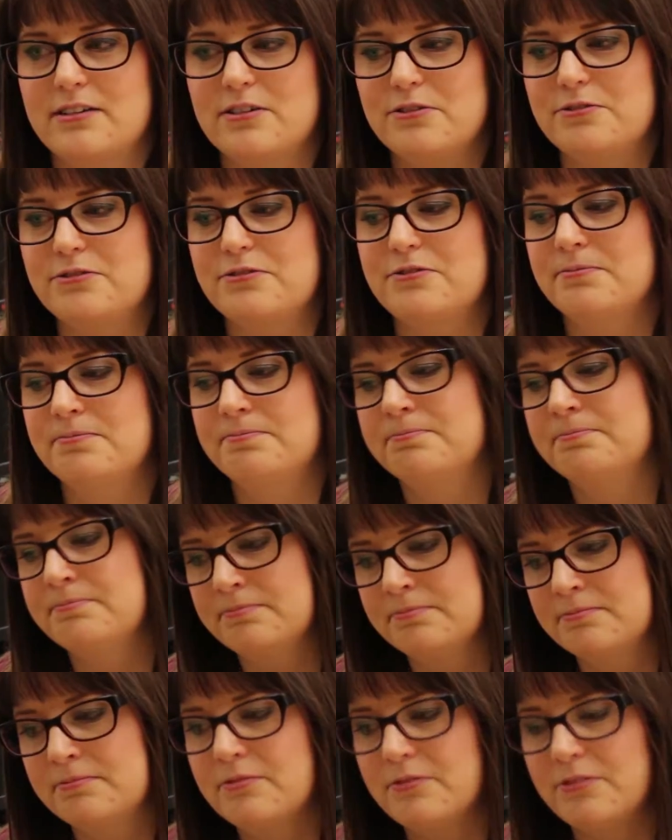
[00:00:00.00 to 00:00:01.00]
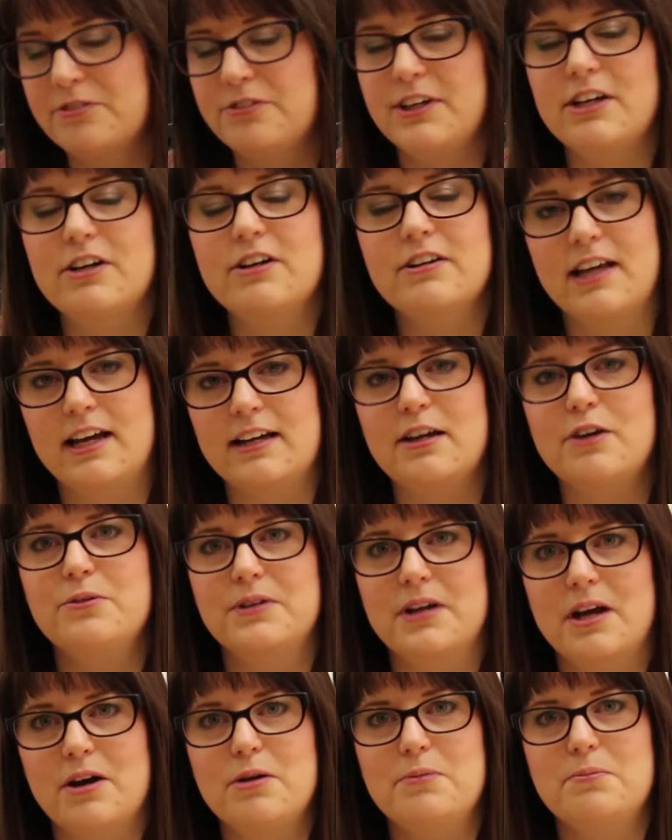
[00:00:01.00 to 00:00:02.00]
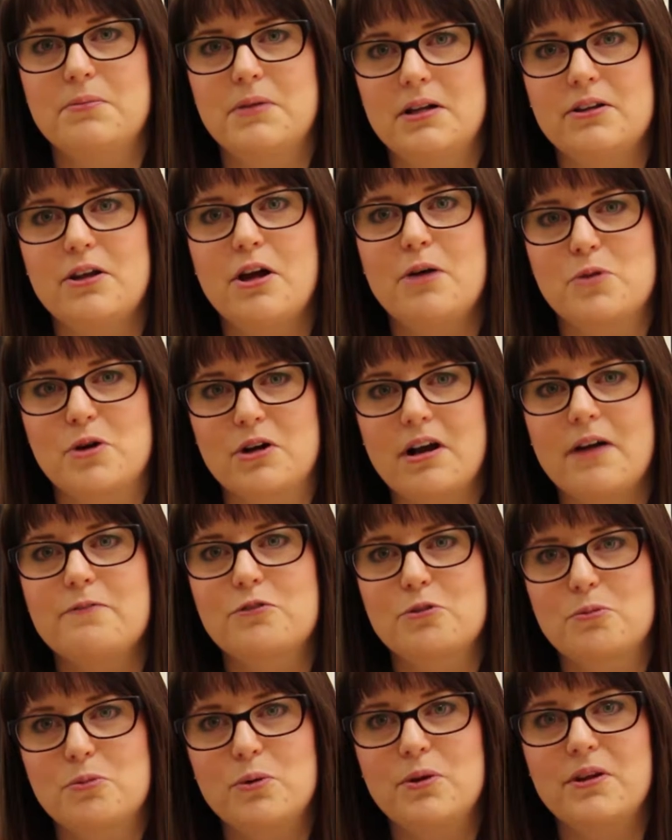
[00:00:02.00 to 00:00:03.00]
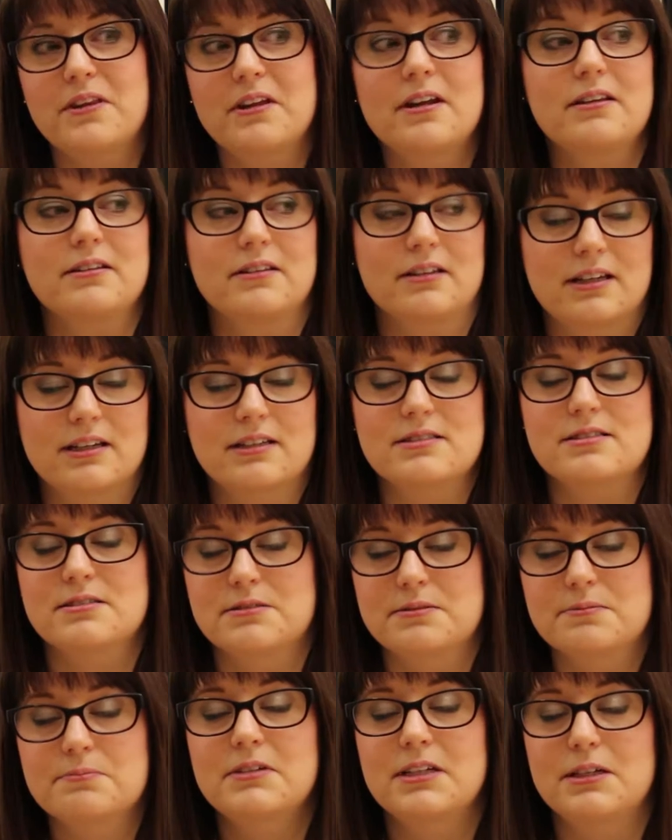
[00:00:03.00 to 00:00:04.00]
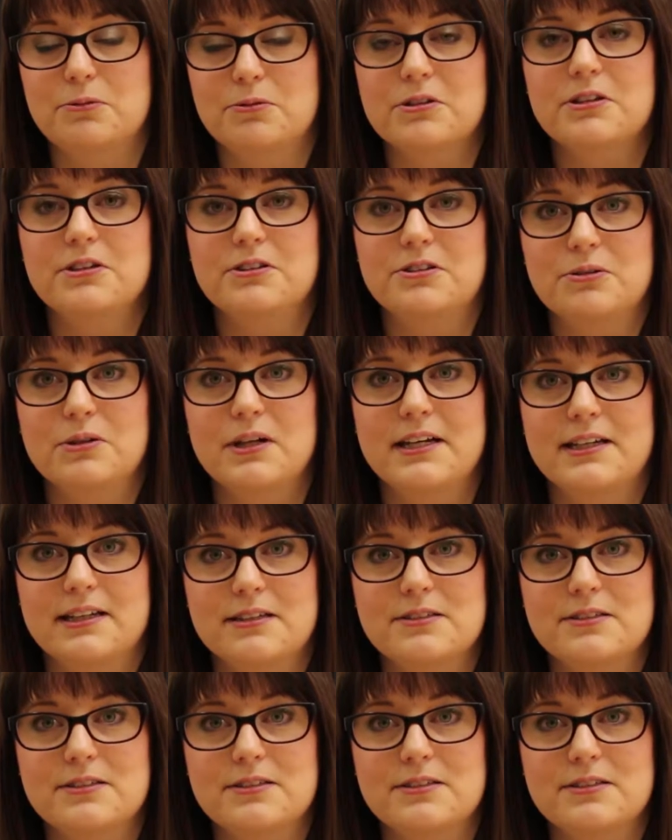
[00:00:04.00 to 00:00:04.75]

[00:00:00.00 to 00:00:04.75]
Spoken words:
of figured that out now. I'm a lot more comfortable with it, and the kids, they really do like